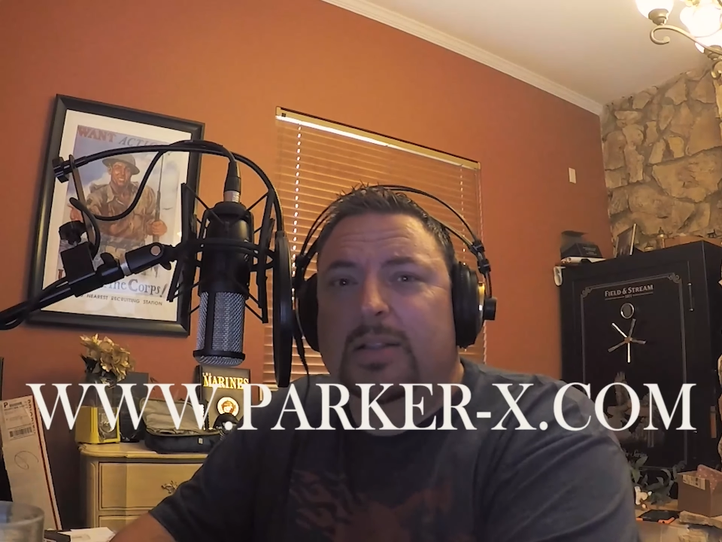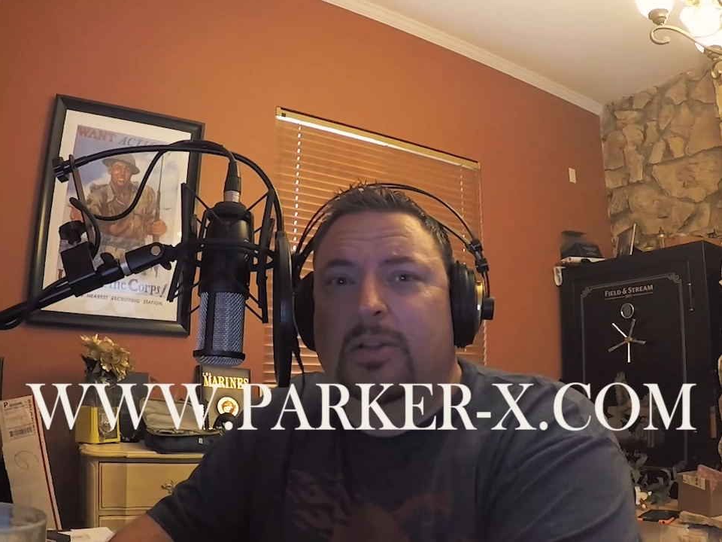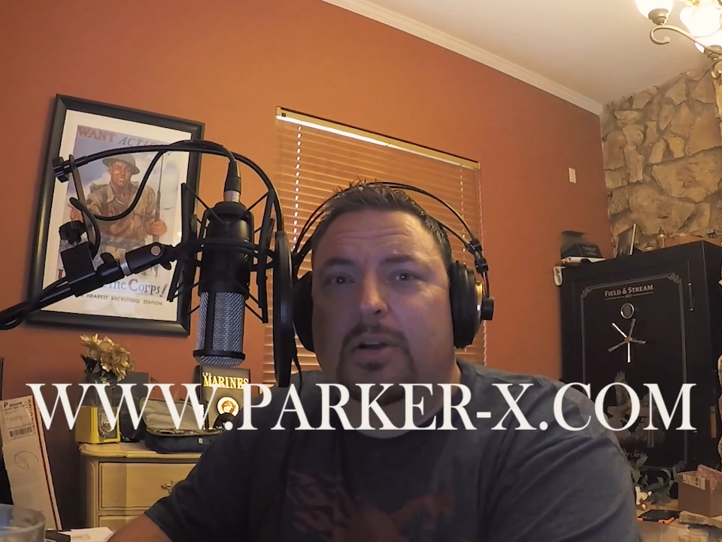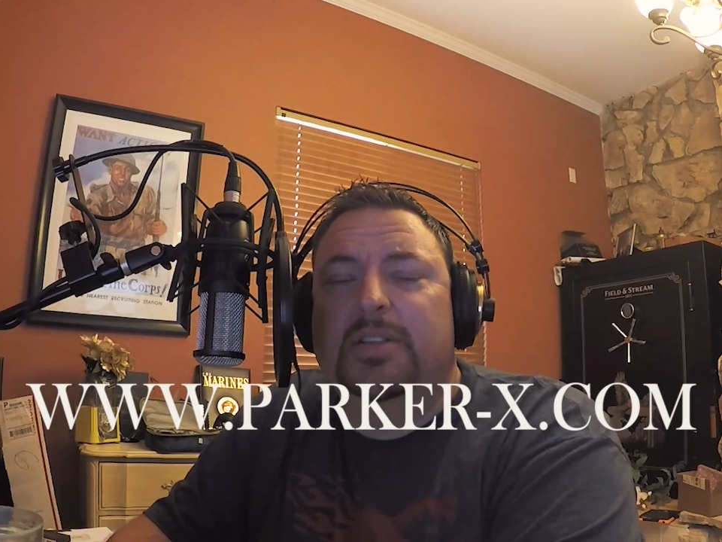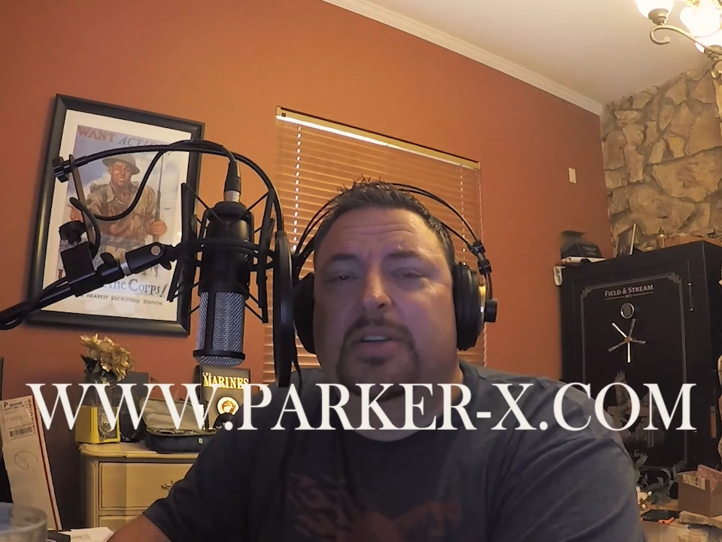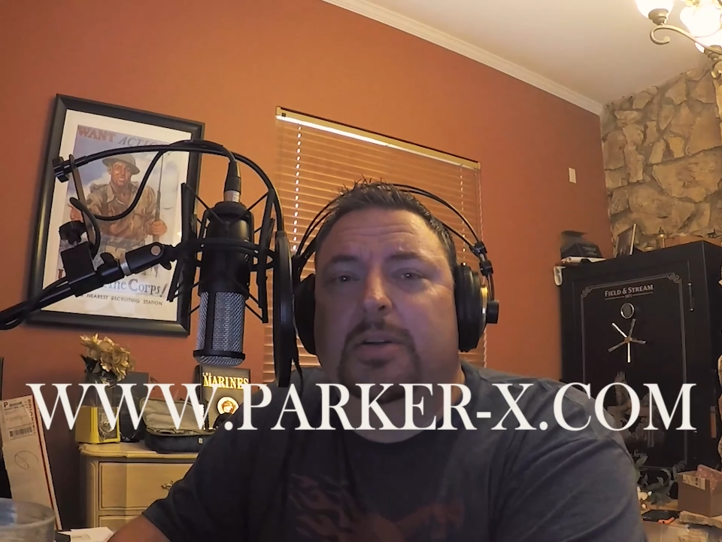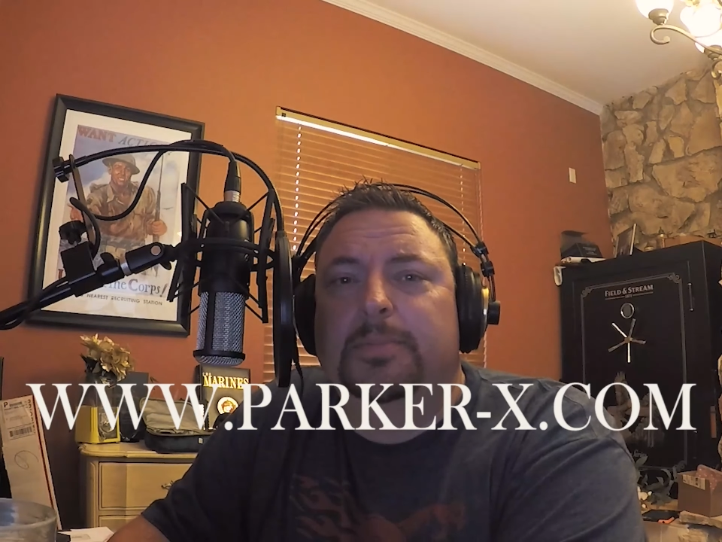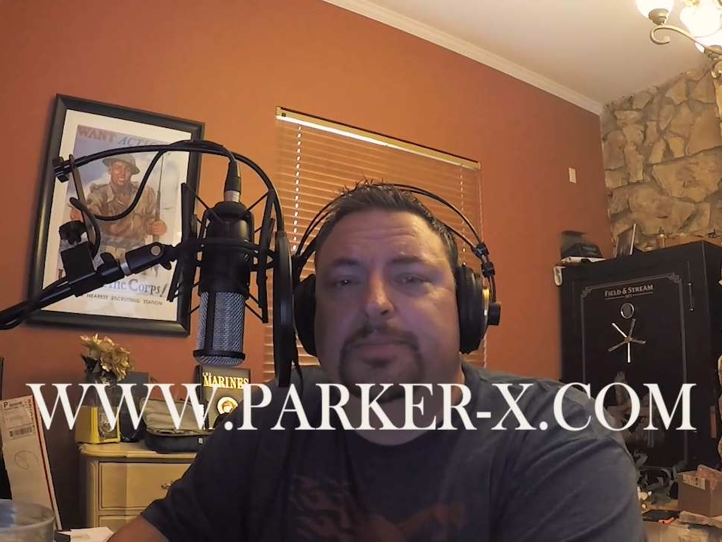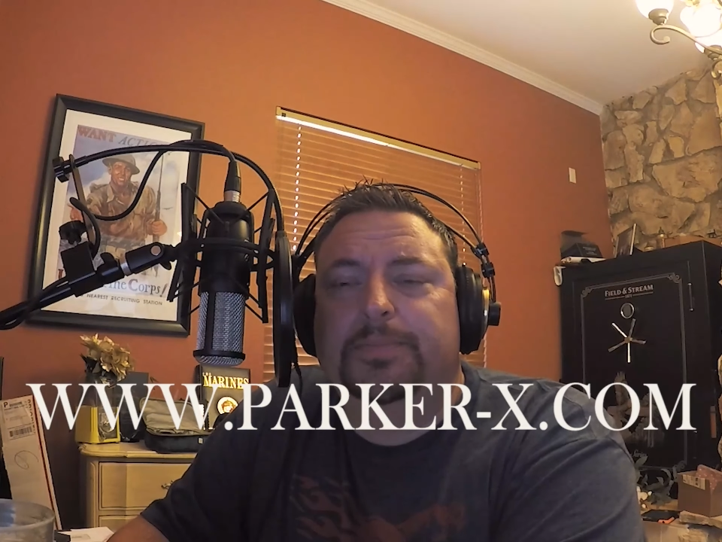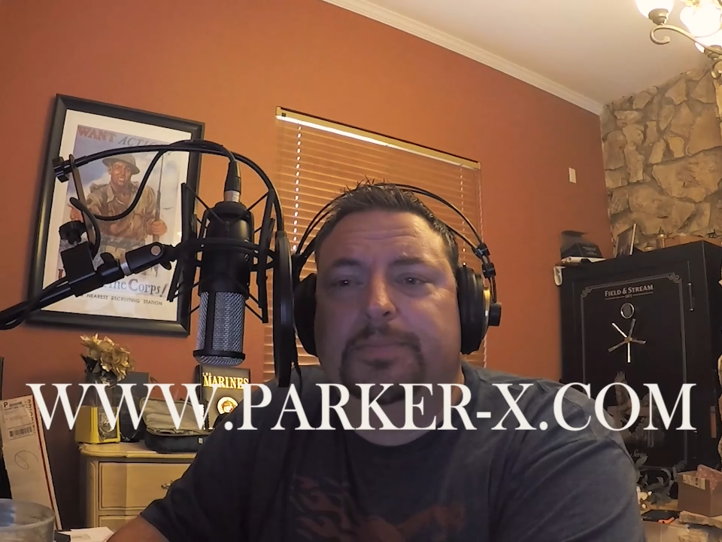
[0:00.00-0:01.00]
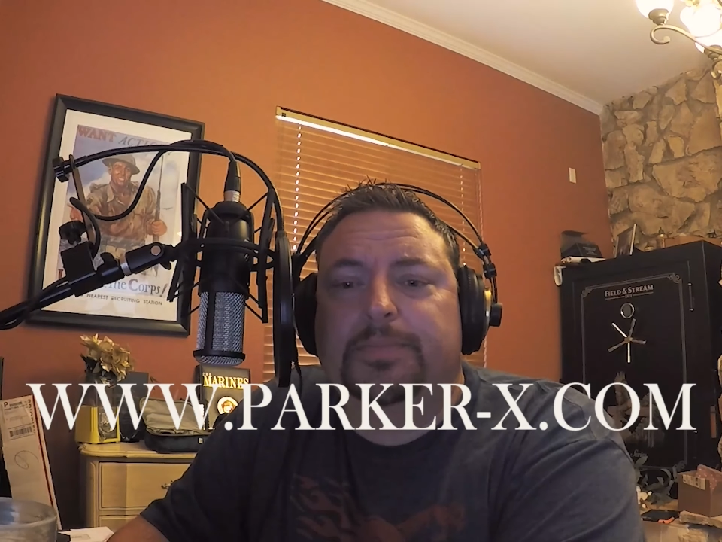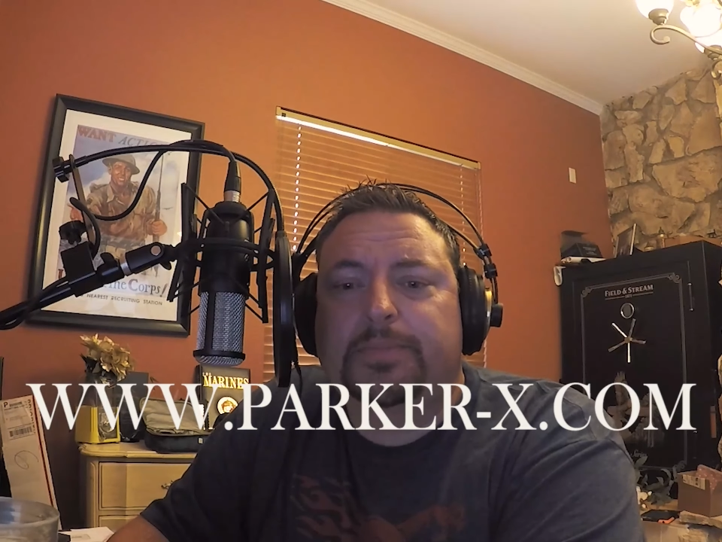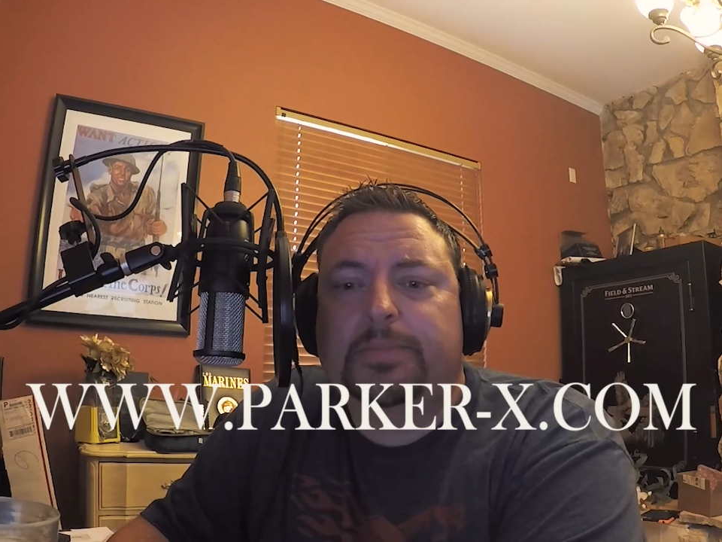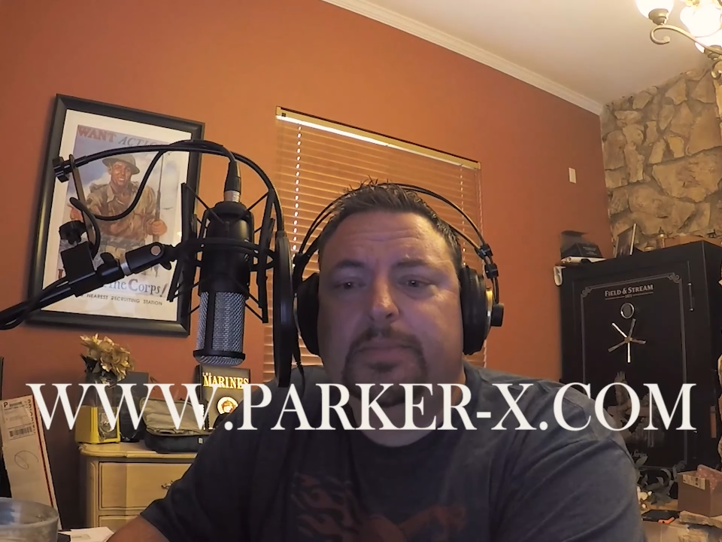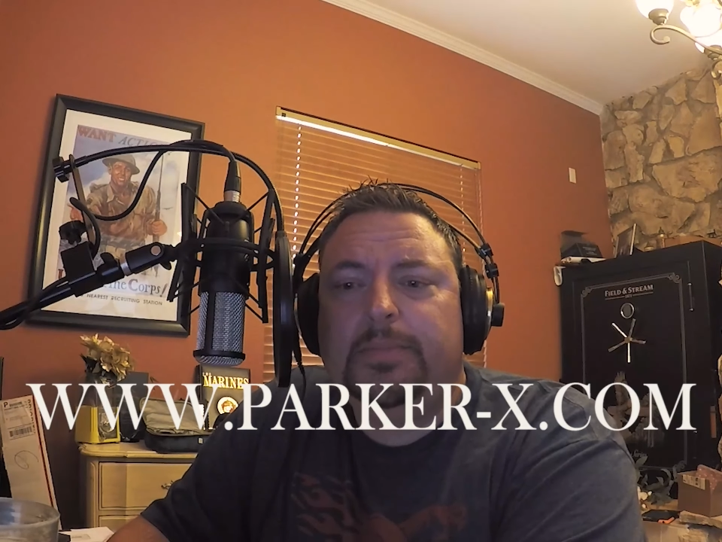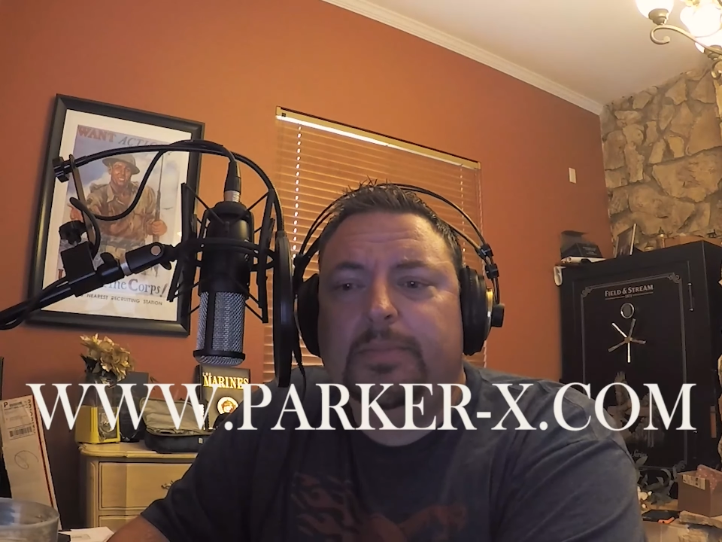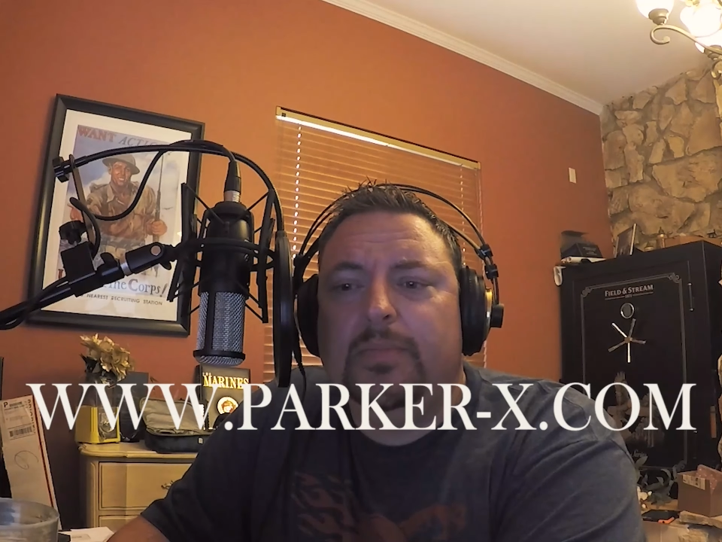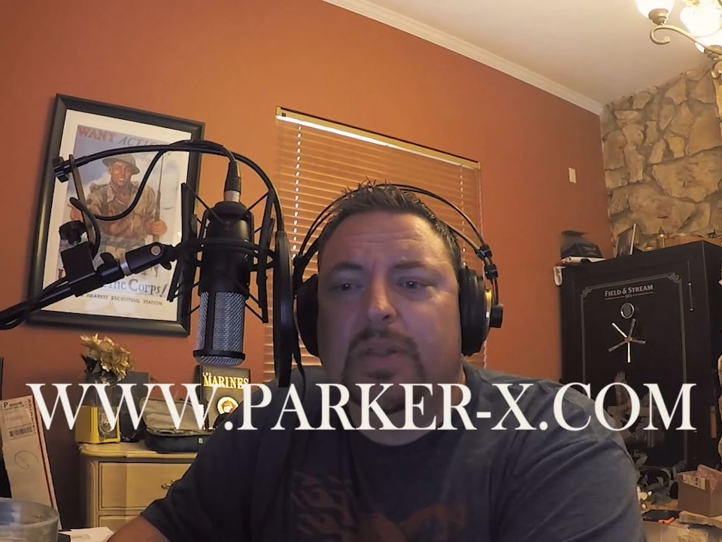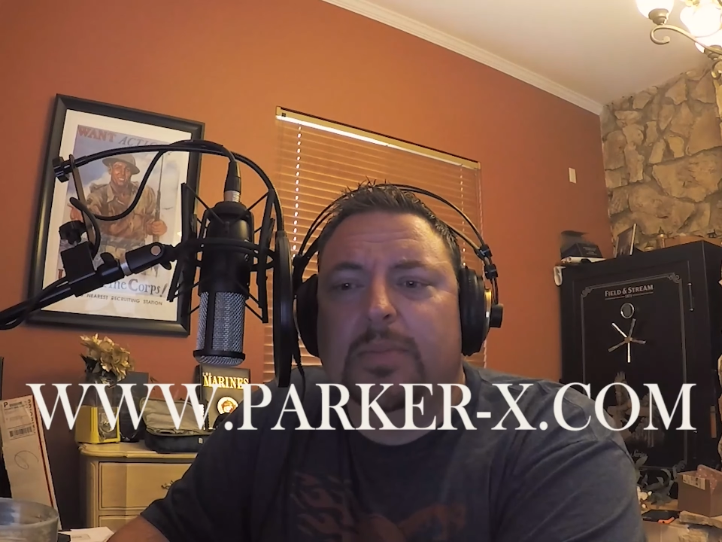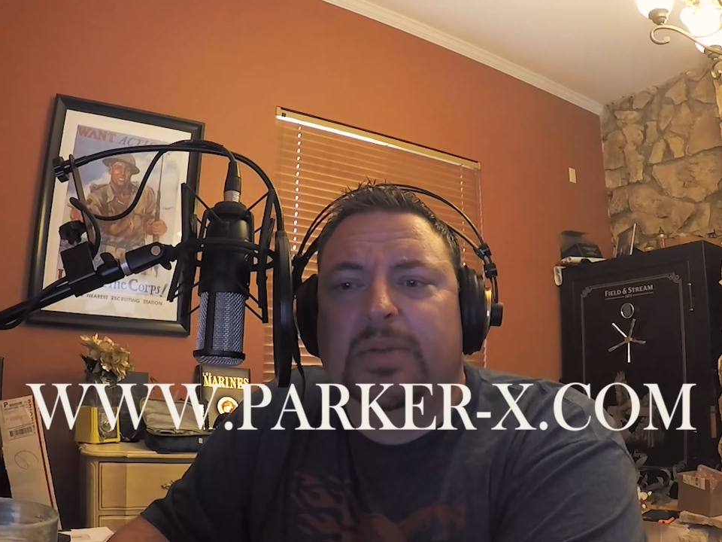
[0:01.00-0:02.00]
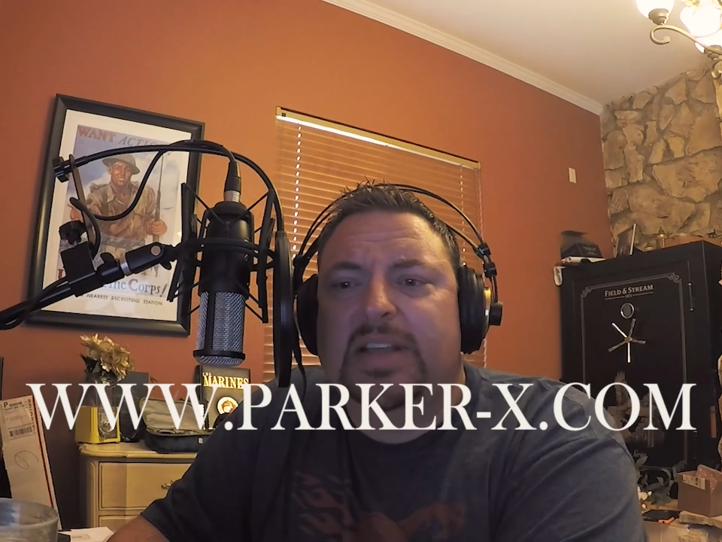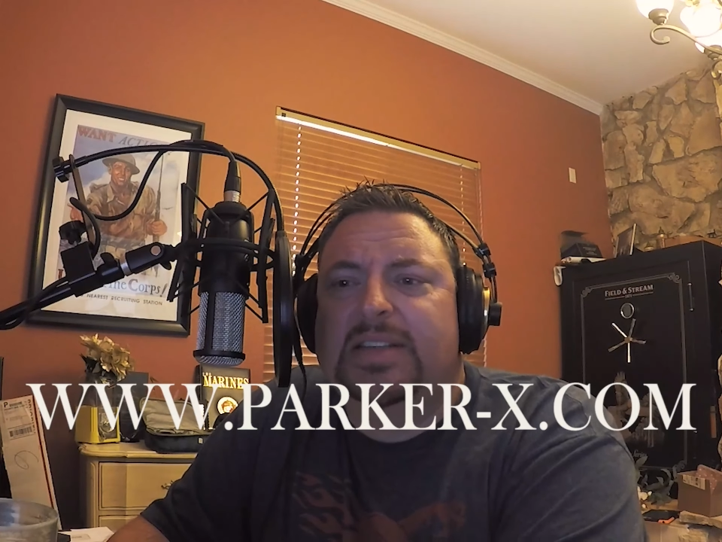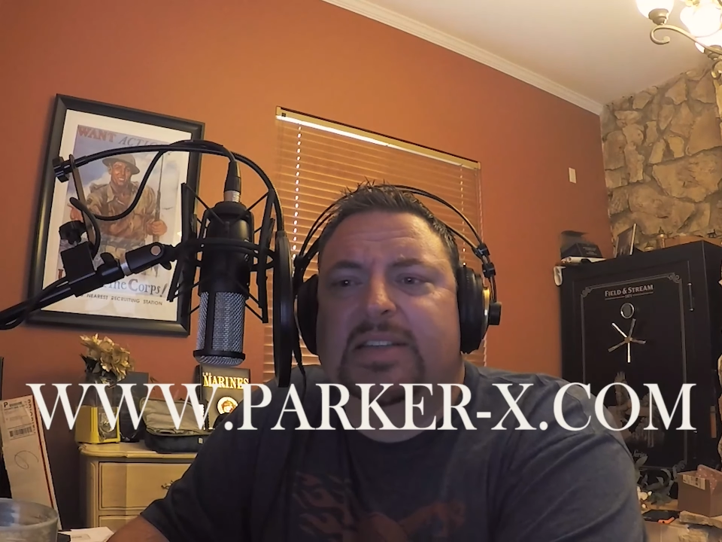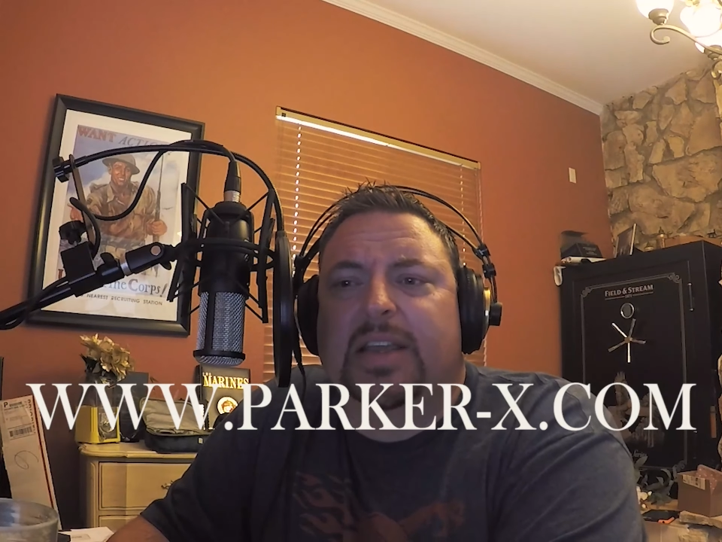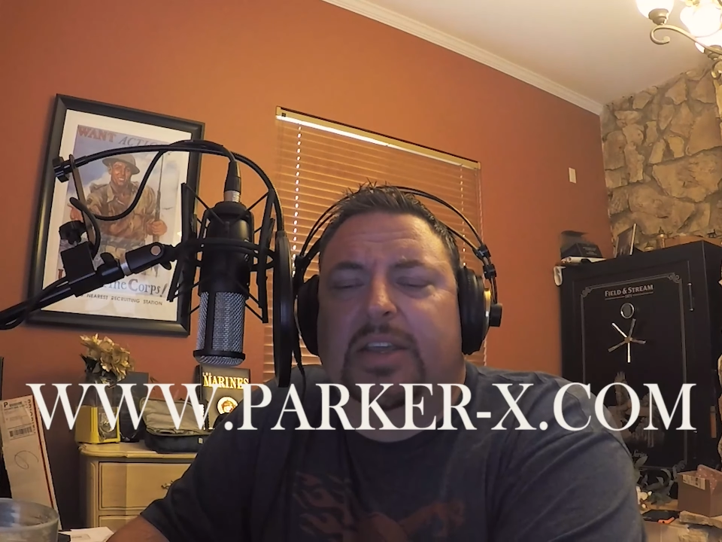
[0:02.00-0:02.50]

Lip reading: Long term, places